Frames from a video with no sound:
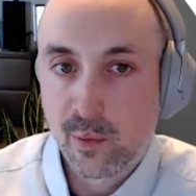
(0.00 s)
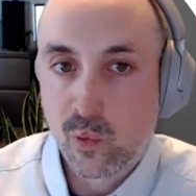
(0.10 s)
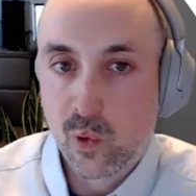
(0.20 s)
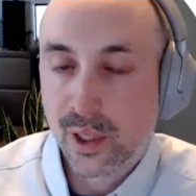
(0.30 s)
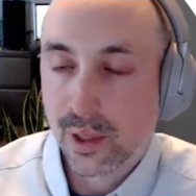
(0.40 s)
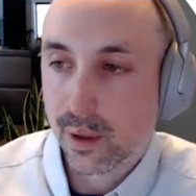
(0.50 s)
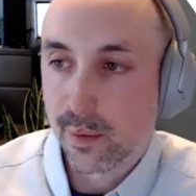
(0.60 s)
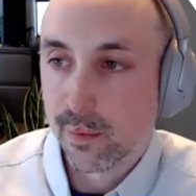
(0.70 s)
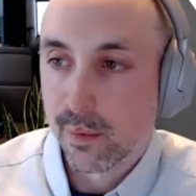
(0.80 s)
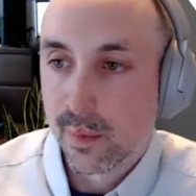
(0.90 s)
one of
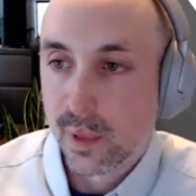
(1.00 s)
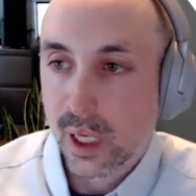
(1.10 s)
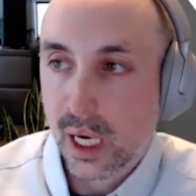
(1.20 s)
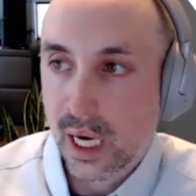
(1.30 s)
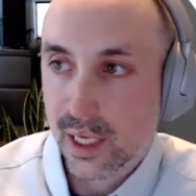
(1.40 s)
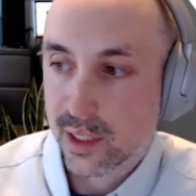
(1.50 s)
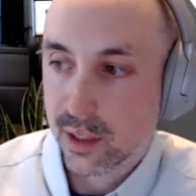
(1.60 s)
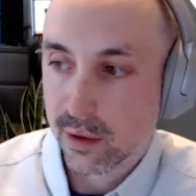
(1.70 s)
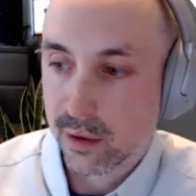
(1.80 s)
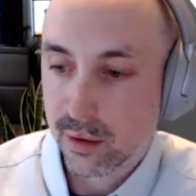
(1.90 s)
them has
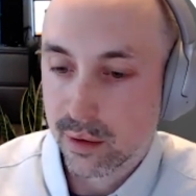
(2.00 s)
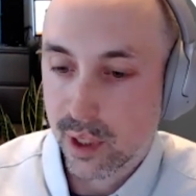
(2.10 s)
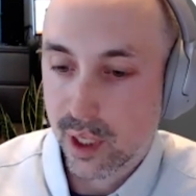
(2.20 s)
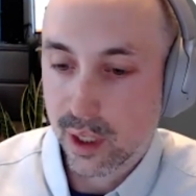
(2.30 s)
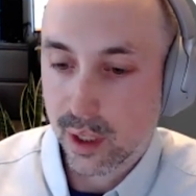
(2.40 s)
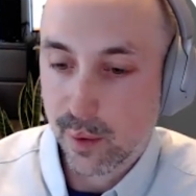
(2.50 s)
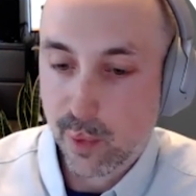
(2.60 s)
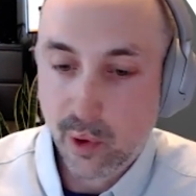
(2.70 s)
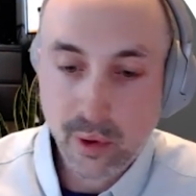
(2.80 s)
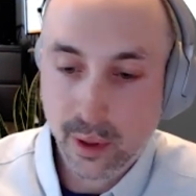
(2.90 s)
to, and
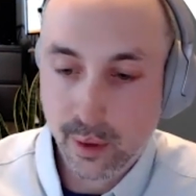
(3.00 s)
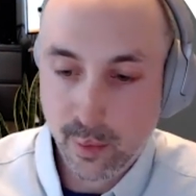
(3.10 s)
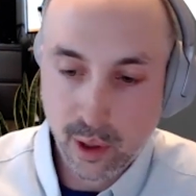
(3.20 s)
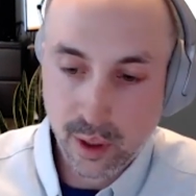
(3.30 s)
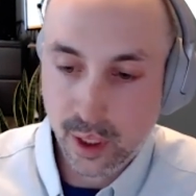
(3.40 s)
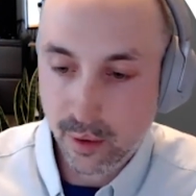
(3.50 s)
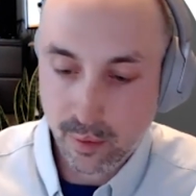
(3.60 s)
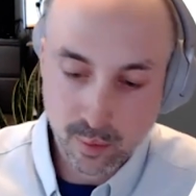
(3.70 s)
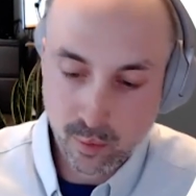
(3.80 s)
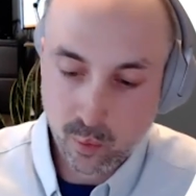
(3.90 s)
both of them are kind
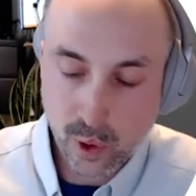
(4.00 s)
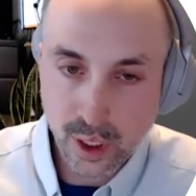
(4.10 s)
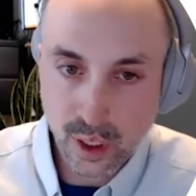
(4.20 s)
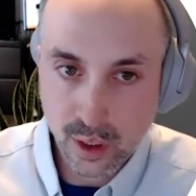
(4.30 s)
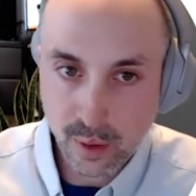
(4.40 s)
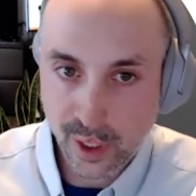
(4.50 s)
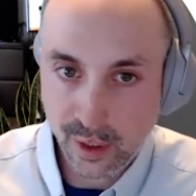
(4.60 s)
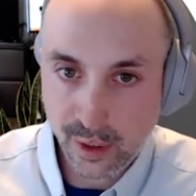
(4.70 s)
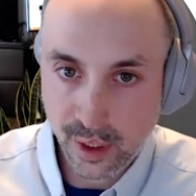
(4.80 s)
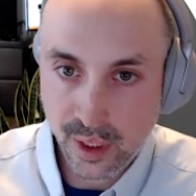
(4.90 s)
of working
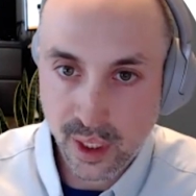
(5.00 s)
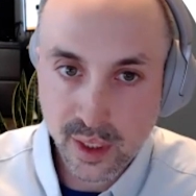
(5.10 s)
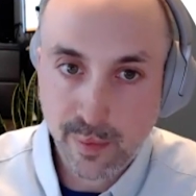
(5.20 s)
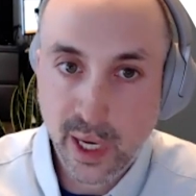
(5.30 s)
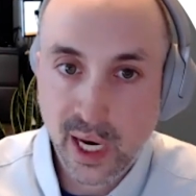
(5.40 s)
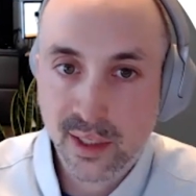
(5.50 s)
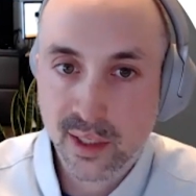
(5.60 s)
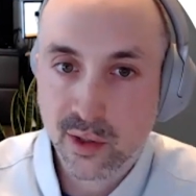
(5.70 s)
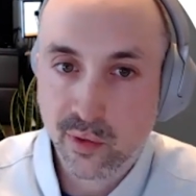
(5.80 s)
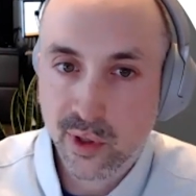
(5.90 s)
independently. And that's a bad
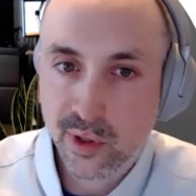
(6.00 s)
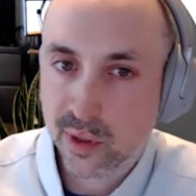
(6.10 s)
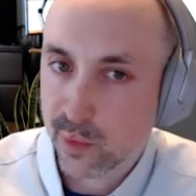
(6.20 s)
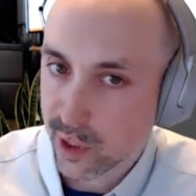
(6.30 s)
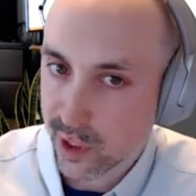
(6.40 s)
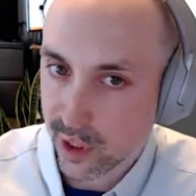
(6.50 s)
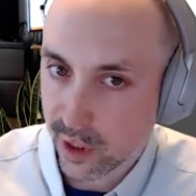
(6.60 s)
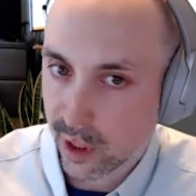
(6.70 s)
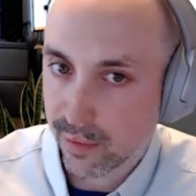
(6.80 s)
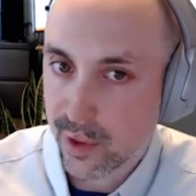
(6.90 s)
situation because a
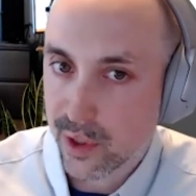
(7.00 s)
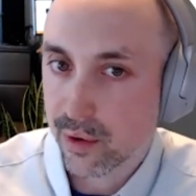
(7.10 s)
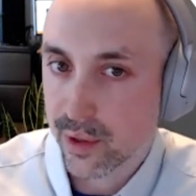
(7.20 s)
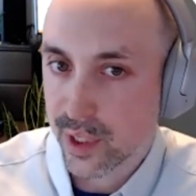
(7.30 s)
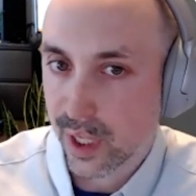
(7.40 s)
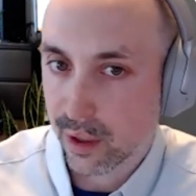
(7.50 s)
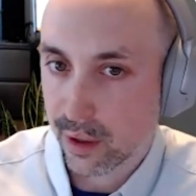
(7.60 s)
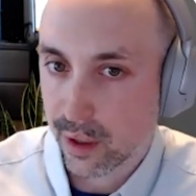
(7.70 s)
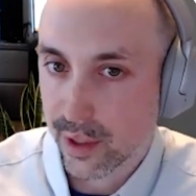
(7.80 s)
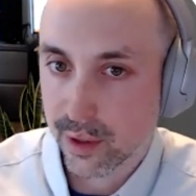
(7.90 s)
lot of features in Akka
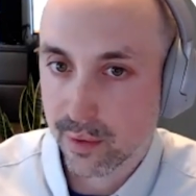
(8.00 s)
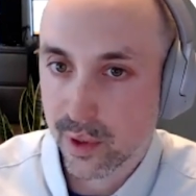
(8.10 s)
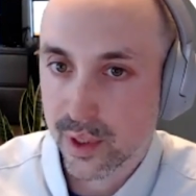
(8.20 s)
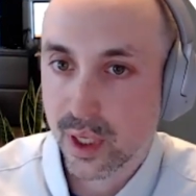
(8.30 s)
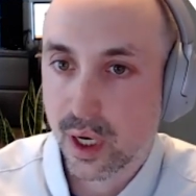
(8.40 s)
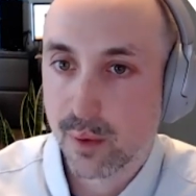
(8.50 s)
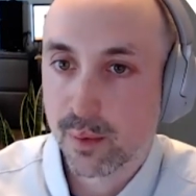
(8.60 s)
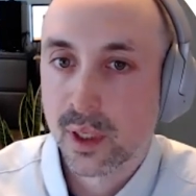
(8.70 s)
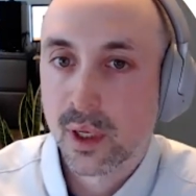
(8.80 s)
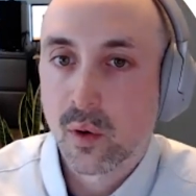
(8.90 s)
Cluster will
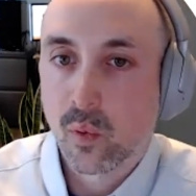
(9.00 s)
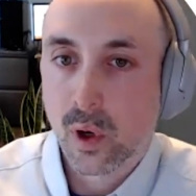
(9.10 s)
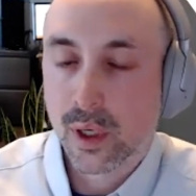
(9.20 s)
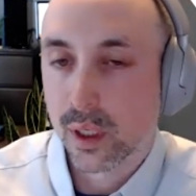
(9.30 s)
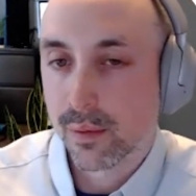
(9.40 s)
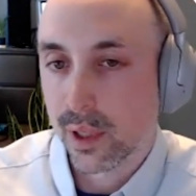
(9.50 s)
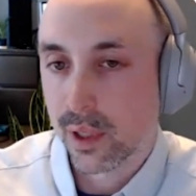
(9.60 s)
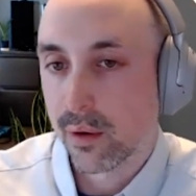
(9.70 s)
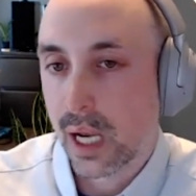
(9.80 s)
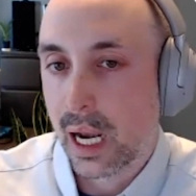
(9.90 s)
stop working if they
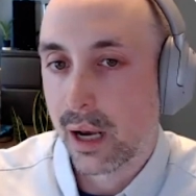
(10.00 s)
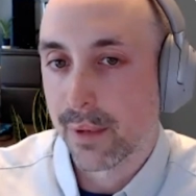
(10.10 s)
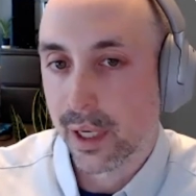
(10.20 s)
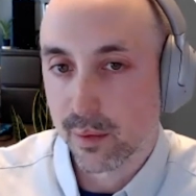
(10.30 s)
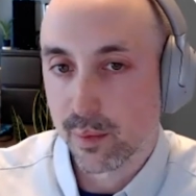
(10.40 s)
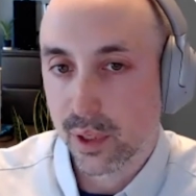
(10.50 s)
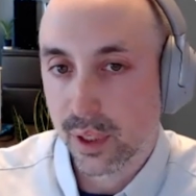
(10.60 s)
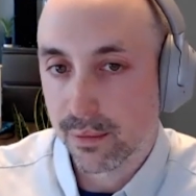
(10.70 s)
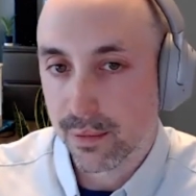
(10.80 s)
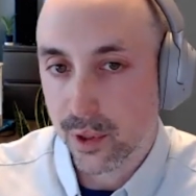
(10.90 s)
don't have that
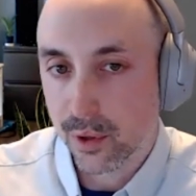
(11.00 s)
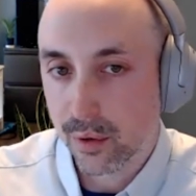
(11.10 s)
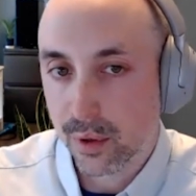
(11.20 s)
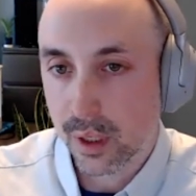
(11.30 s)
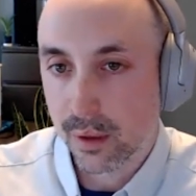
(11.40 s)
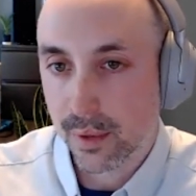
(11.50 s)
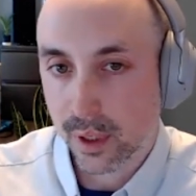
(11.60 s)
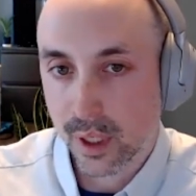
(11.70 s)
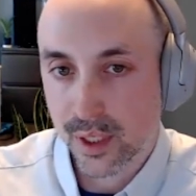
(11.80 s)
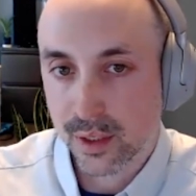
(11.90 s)
complete view of the
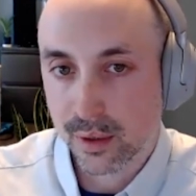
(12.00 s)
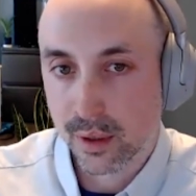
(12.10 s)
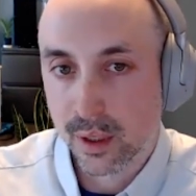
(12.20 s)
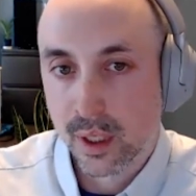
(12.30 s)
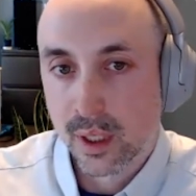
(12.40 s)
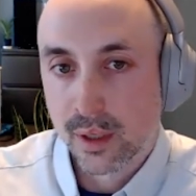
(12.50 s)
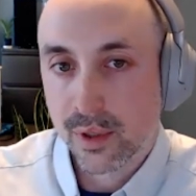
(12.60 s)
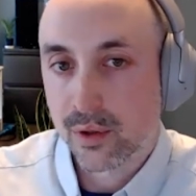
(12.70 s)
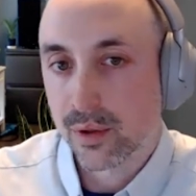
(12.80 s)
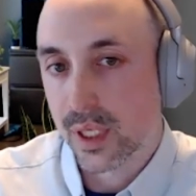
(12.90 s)
cluster.
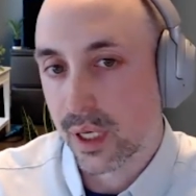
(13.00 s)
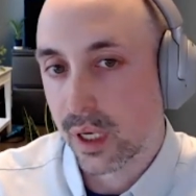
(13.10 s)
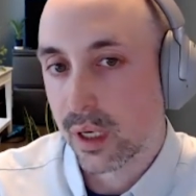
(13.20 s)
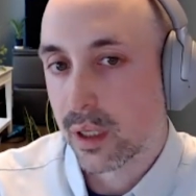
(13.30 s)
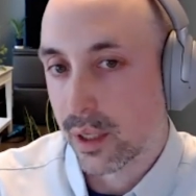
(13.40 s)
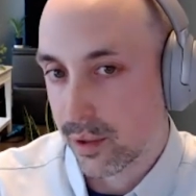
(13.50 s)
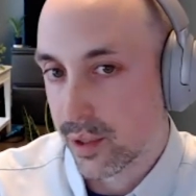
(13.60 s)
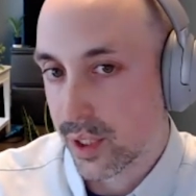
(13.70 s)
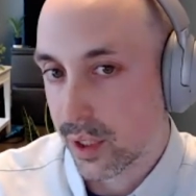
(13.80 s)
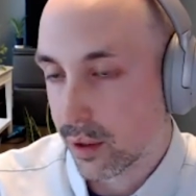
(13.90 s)
Features like cluster
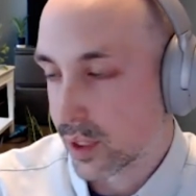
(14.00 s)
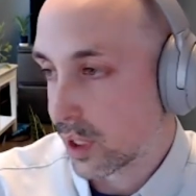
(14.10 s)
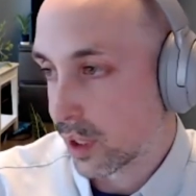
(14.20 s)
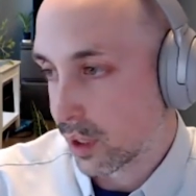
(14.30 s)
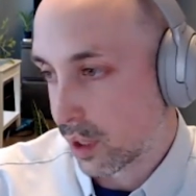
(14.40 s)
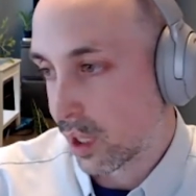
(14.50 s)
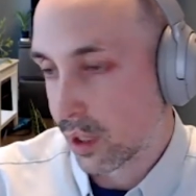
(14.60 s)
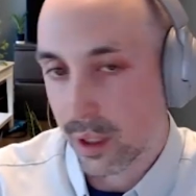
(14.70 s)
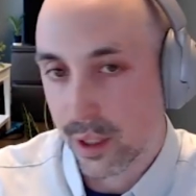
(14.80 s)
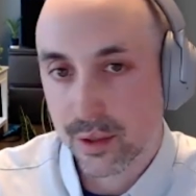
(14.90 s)
singleton and
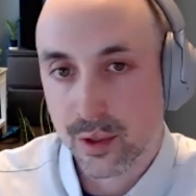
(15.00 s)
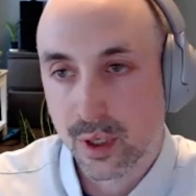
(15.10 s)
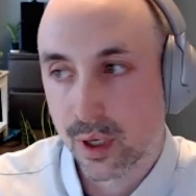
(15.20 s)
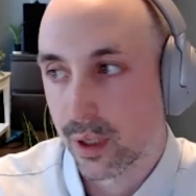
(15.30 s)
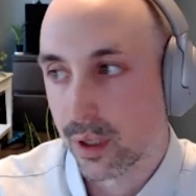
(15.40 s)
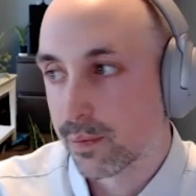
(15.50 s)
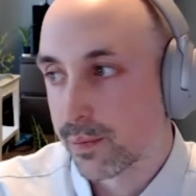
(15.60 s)
cluster sharding.